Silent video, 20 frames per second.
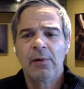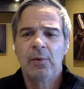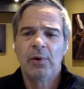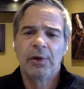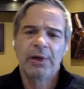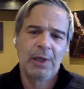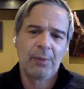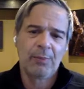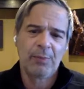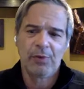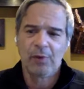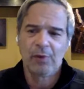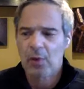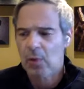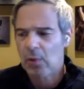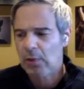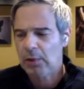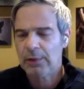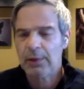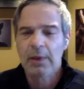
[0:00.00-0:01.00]
We're keeping the
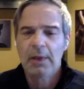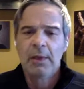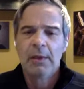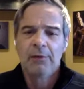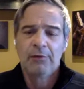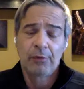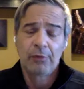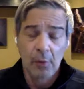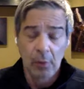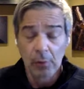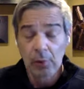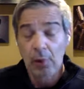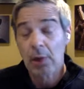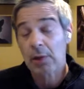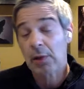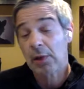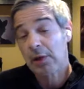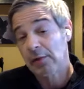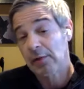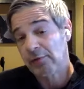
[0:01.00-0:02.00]
gold. It's no
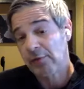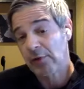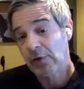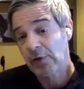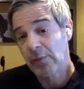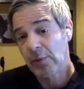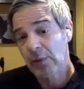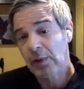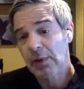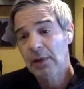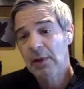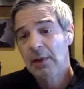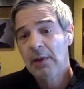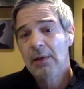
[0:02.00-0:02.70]
longer convertible.